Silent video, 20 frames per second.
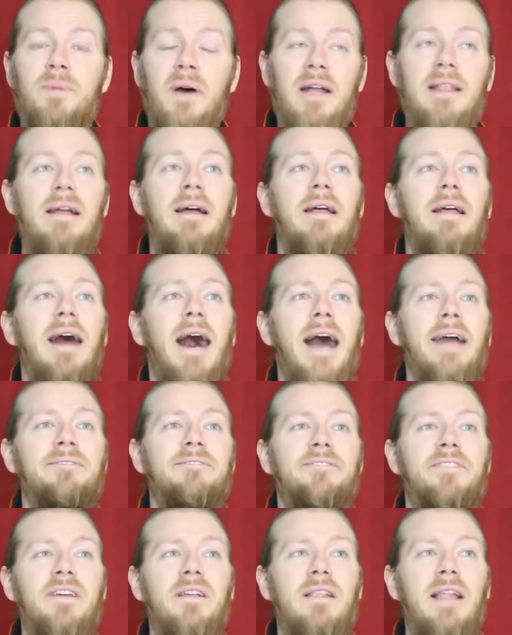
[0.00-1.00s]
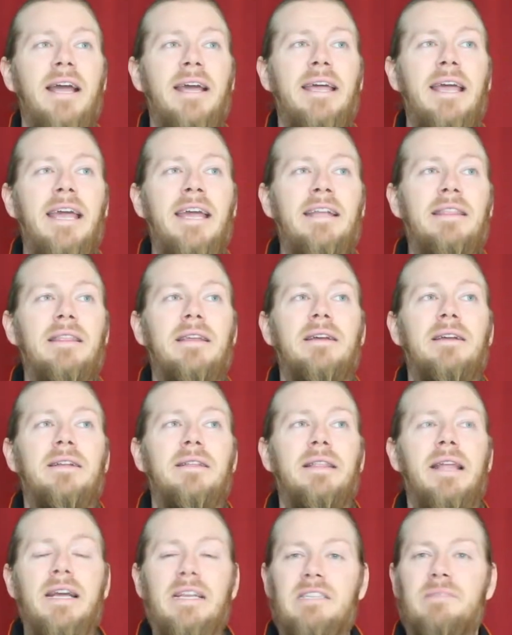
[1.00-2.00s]
but I feel like it
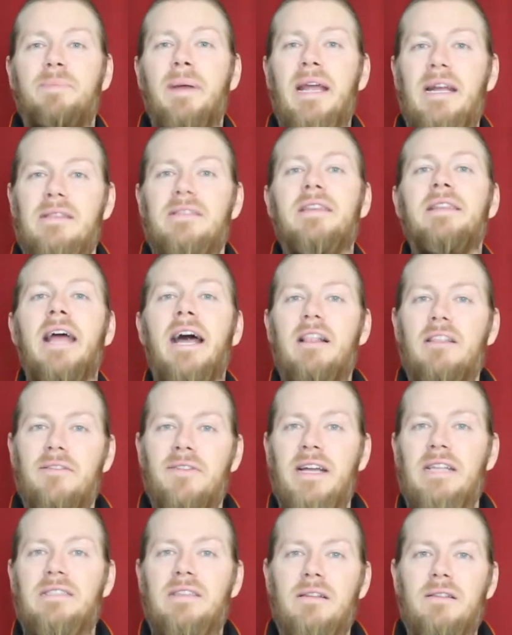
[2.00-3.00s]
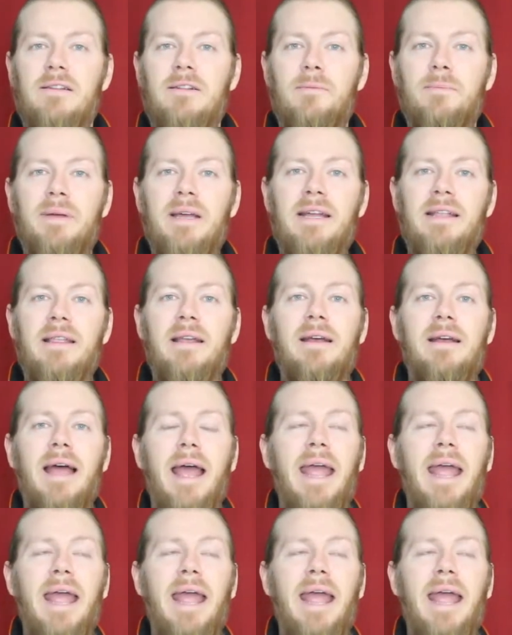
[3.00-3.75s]
expands and elevates a little bit,